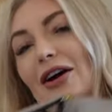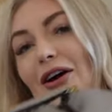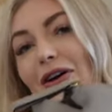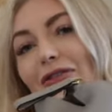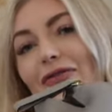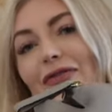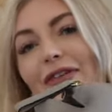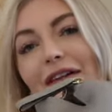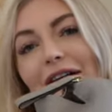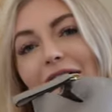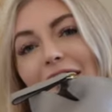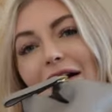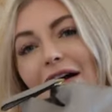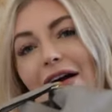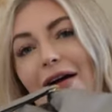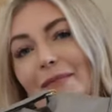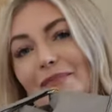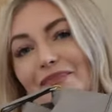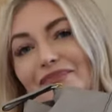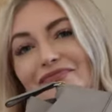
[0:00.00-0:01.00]

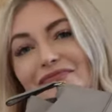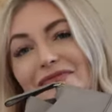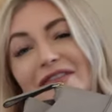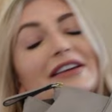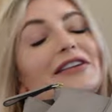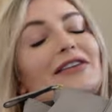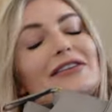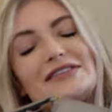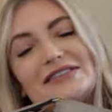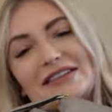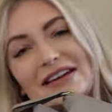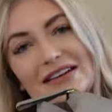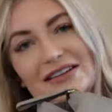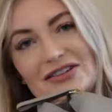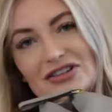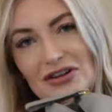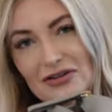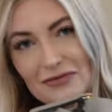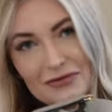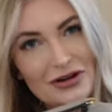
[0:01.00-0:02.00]
over, you know, seeing
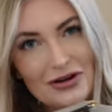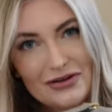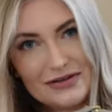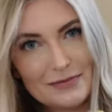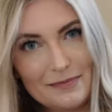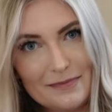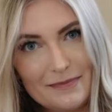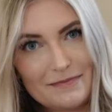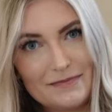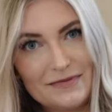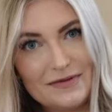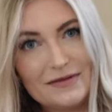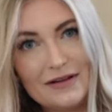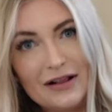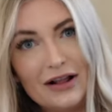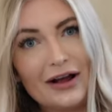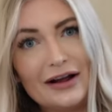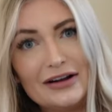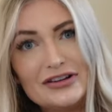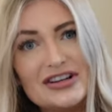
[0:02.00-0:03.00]
as you use
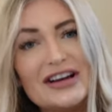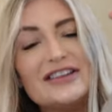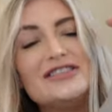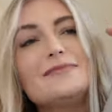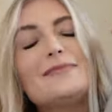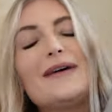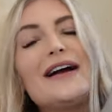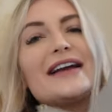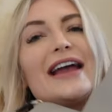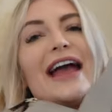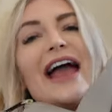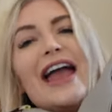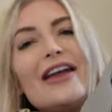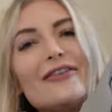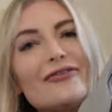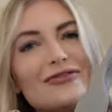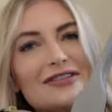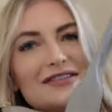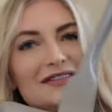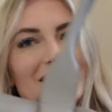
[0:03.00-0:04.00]
like a changing bag
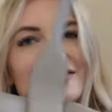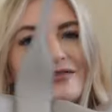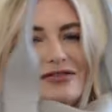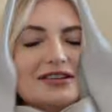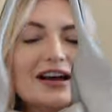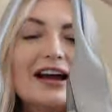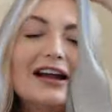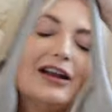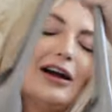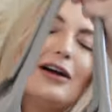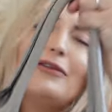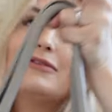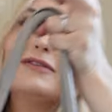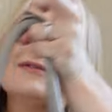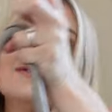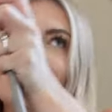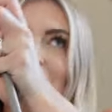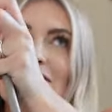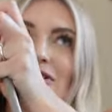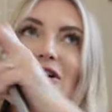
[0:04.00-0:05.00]
every single day, like
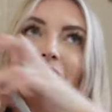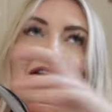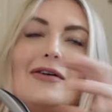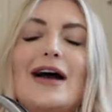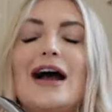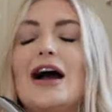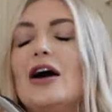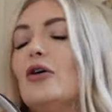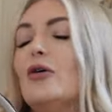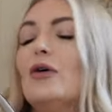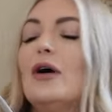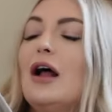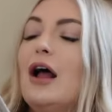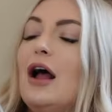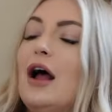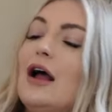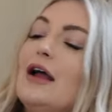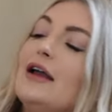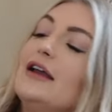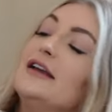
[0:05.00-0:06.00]
when you go out,
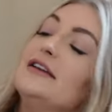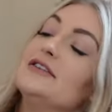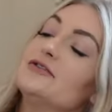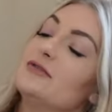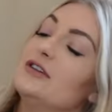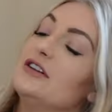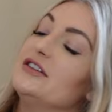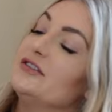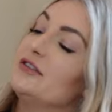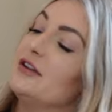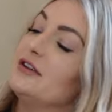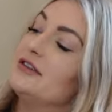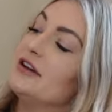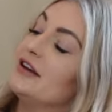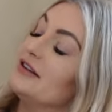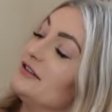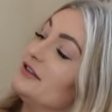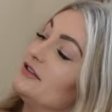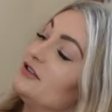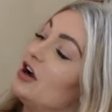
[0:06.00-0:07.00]
it's really stood the
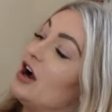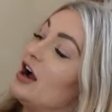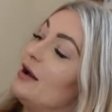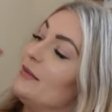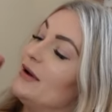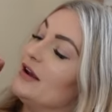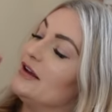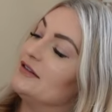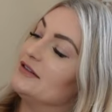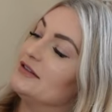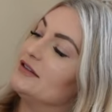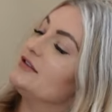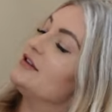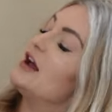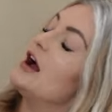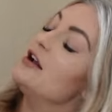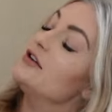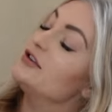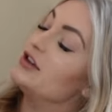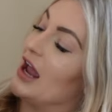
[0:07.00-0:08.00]
test of time. It is
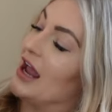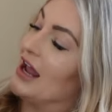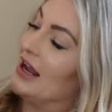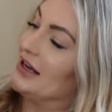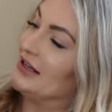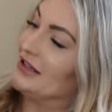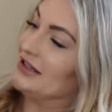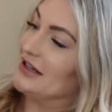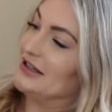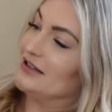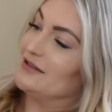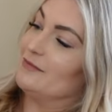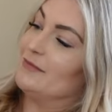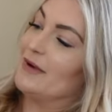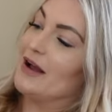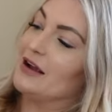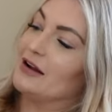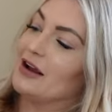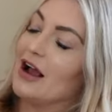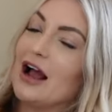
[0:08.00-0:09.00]
such a decent
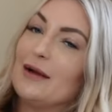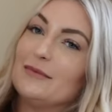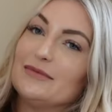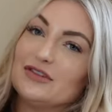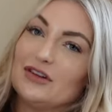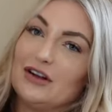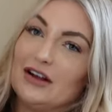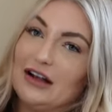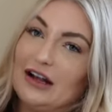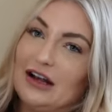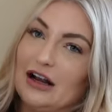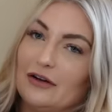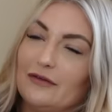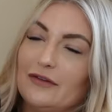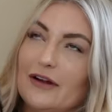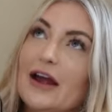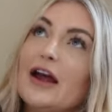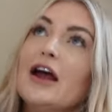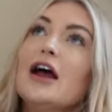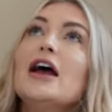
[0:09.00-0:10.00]
bag. I absolutely
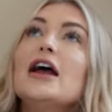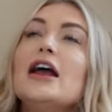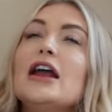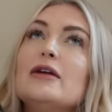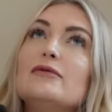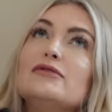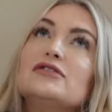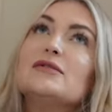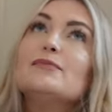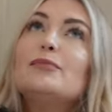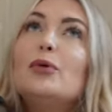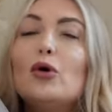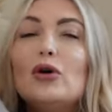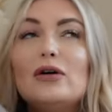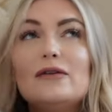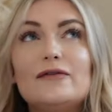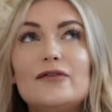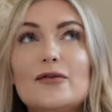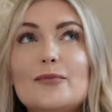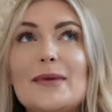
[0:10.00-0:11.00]
love it. It was
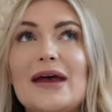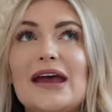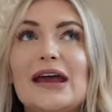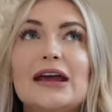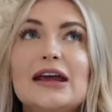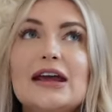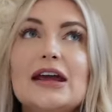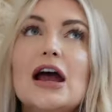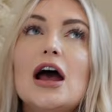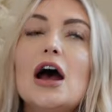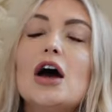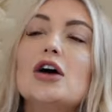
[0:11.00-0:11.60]
important for me